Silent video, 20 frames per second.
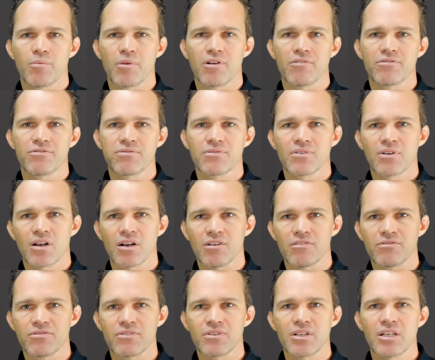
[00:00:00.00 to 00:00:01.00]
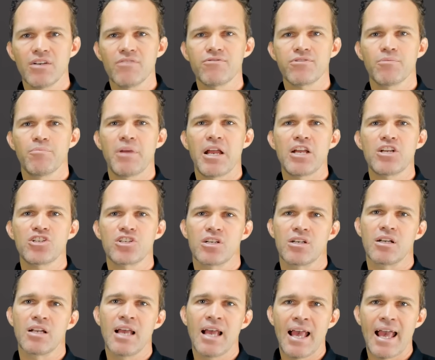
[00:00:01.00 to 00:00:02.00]
of
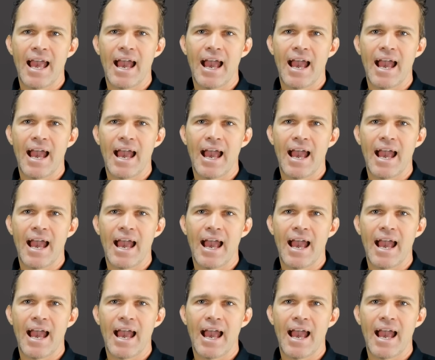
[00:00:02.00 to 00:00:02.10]
information